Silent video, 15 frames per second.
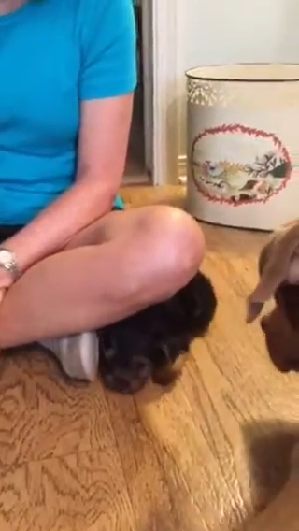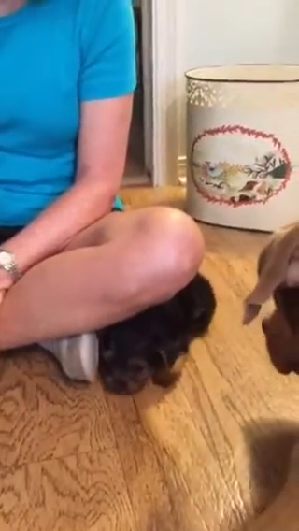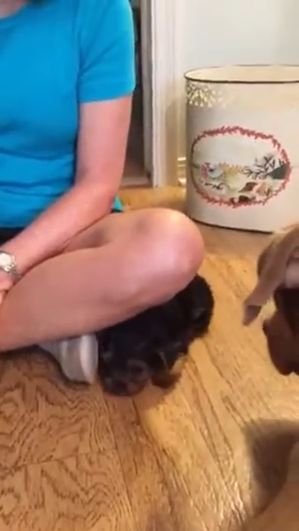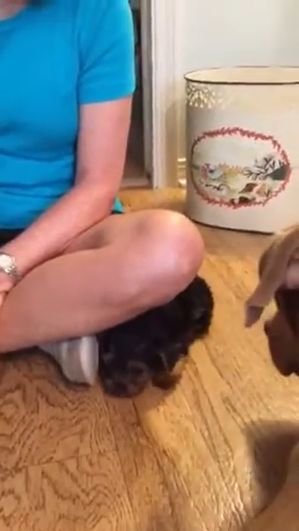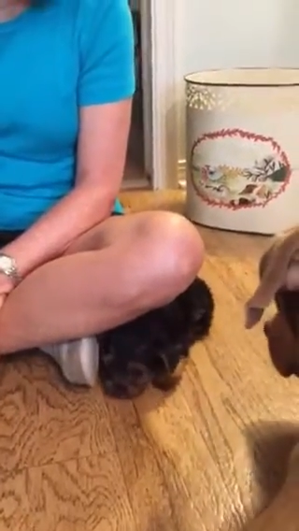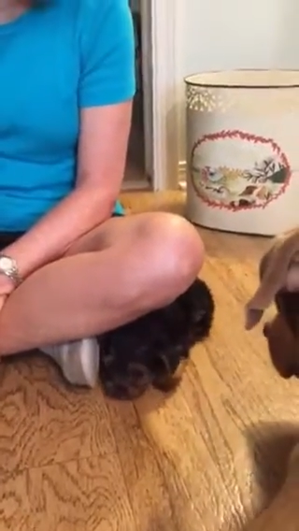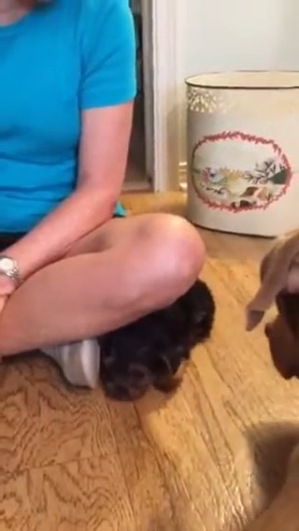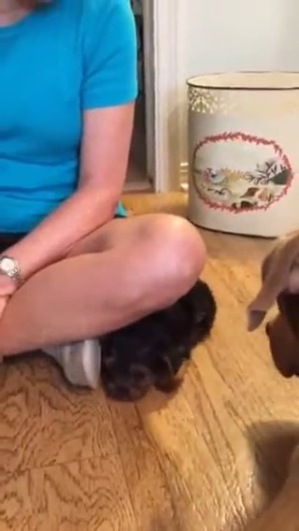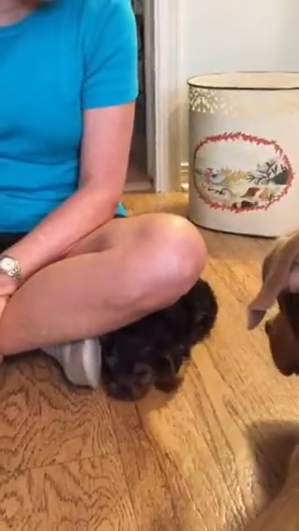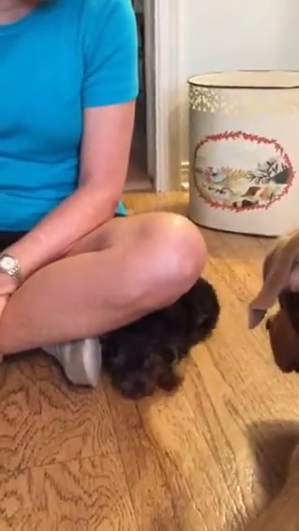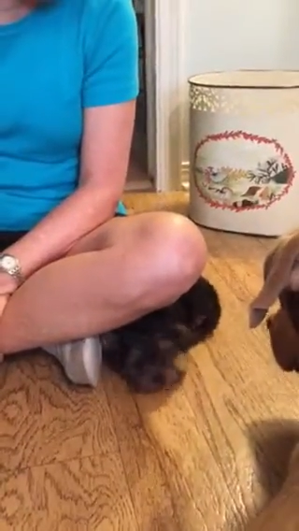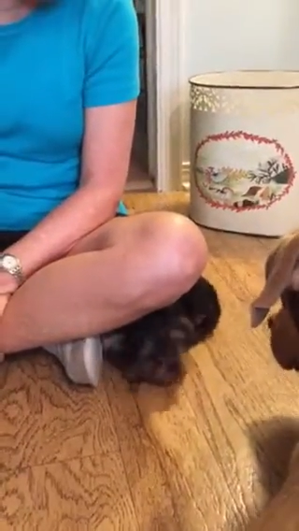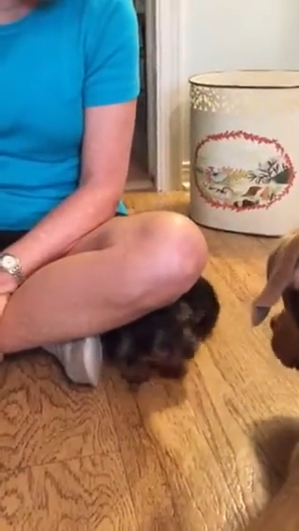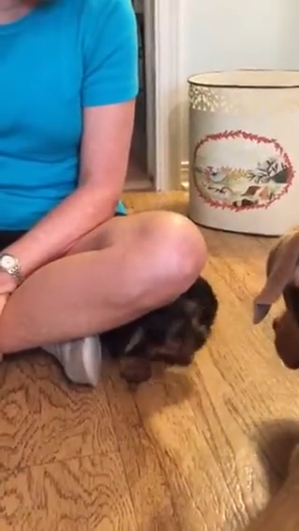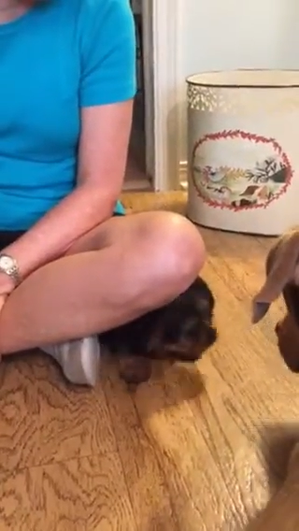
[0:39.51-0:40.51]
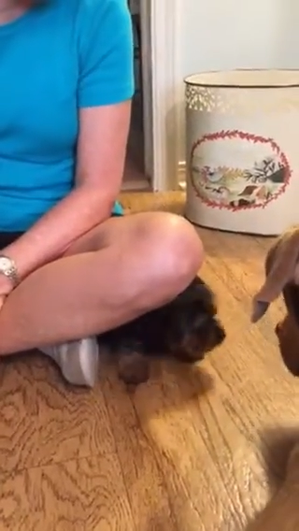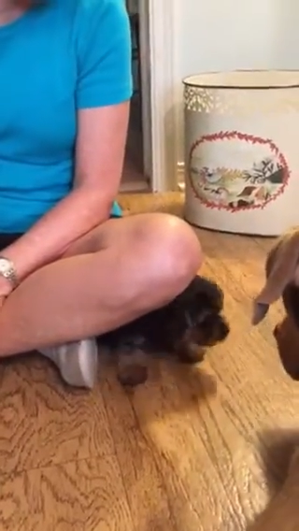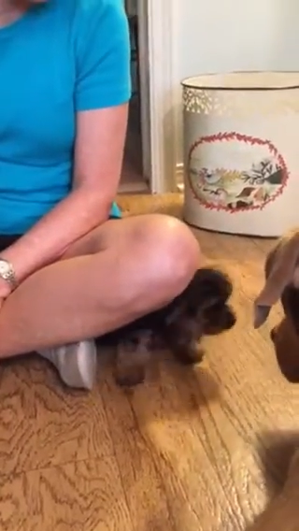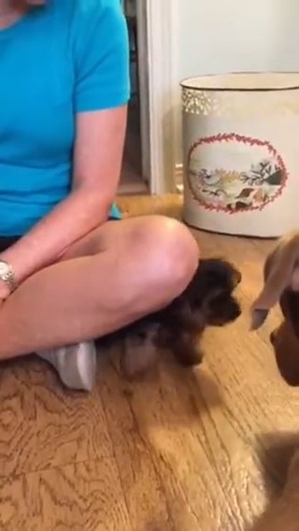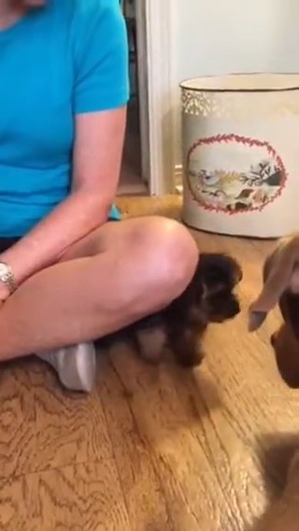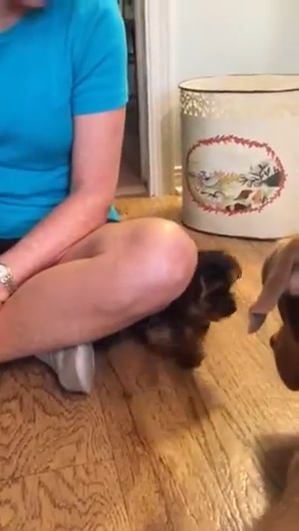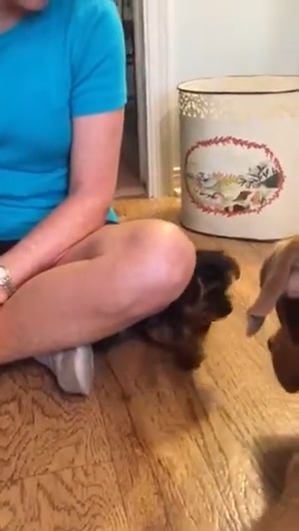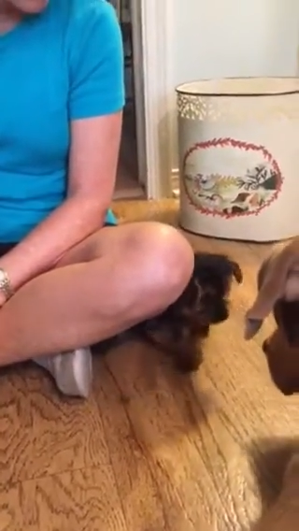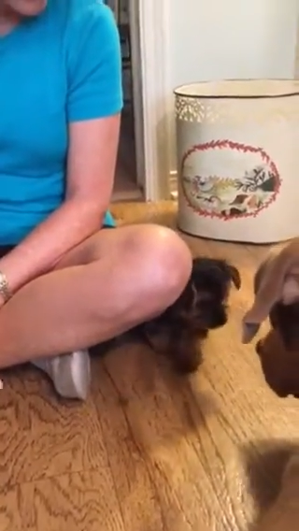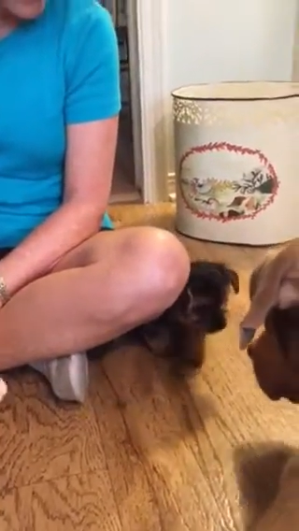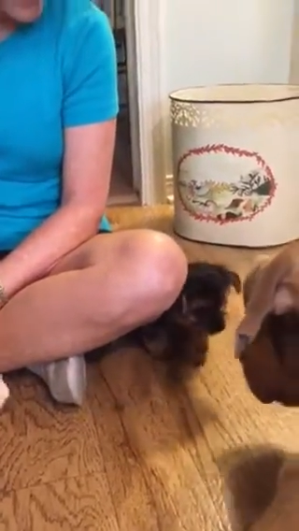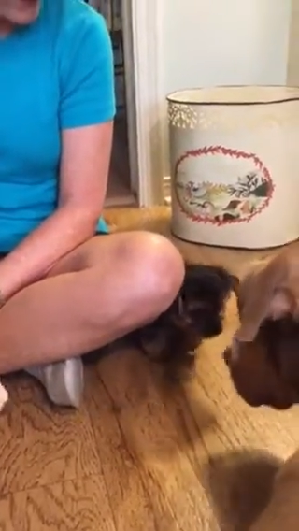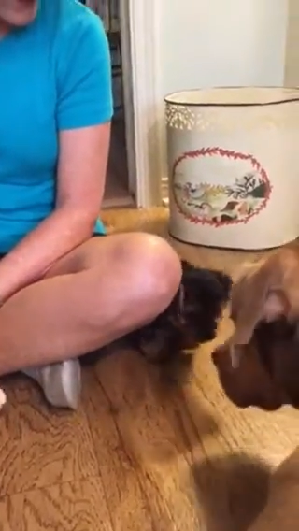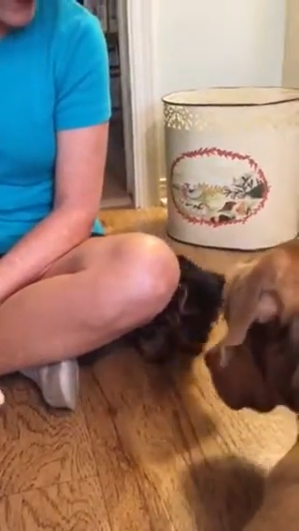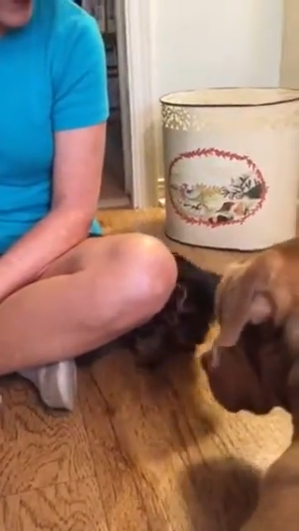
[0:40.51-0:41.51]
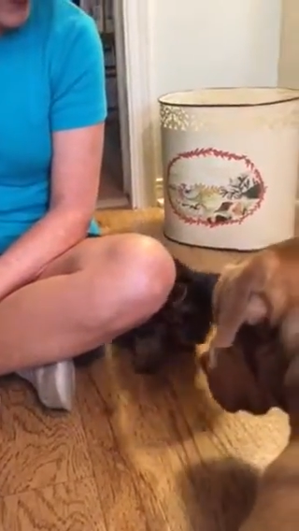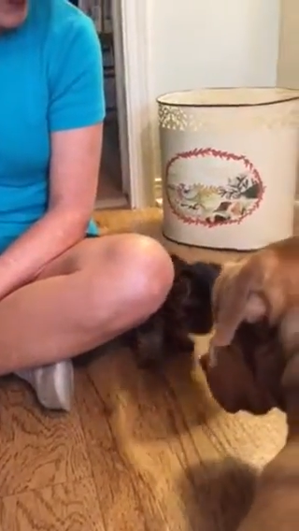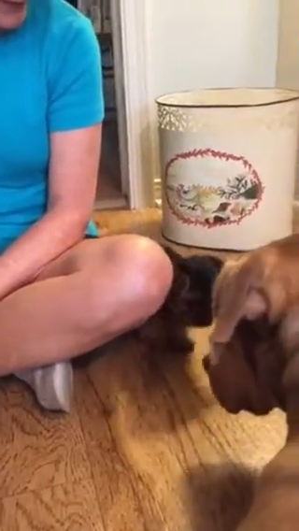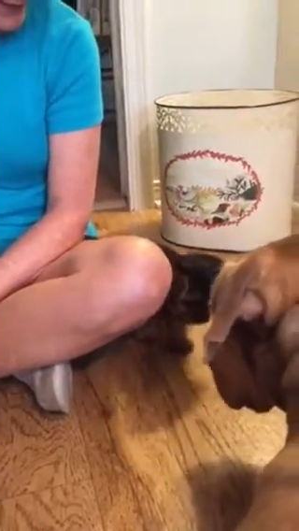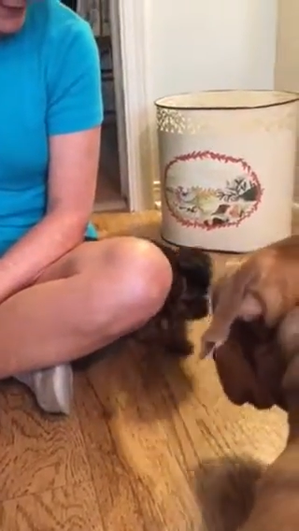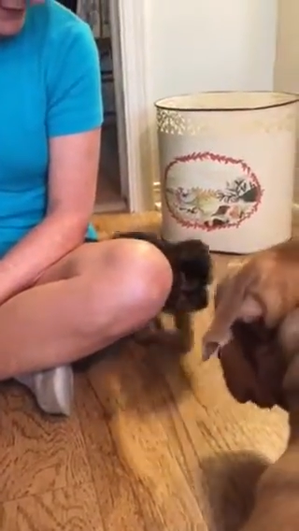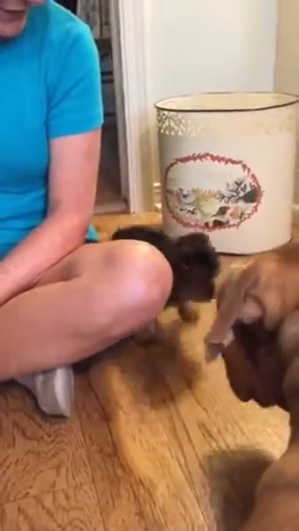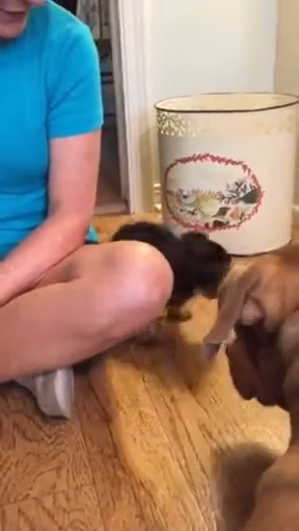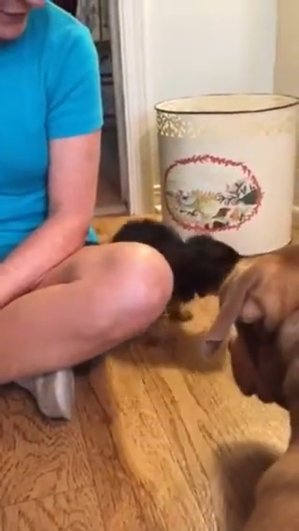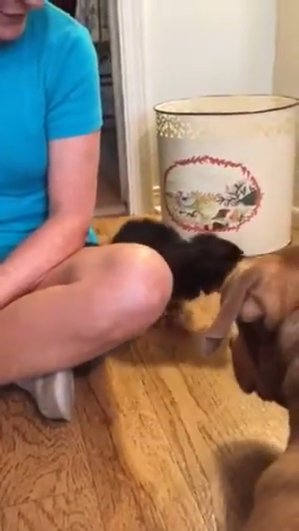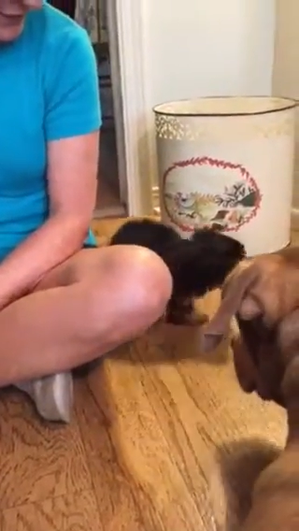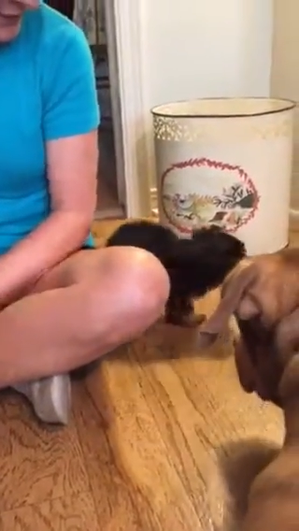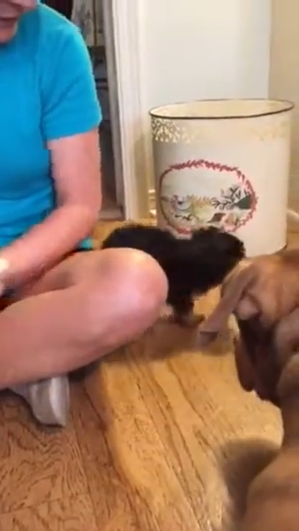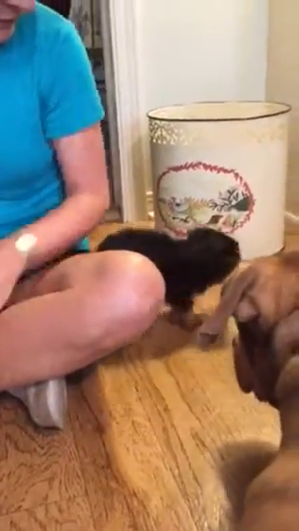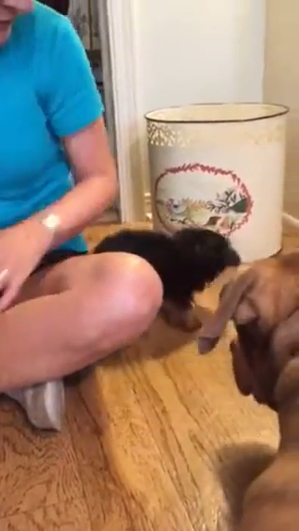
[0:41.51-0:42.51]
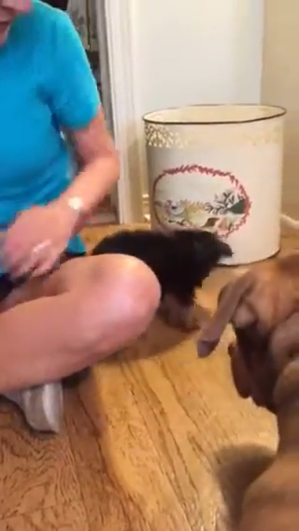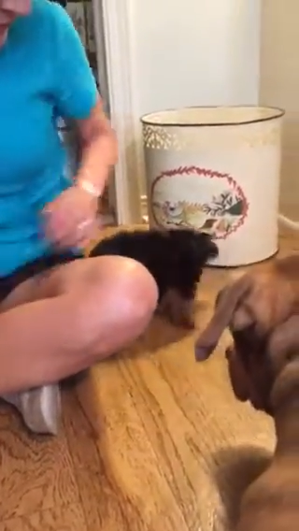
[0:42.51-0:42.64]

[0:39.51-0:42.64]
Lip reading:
(no speaker visible)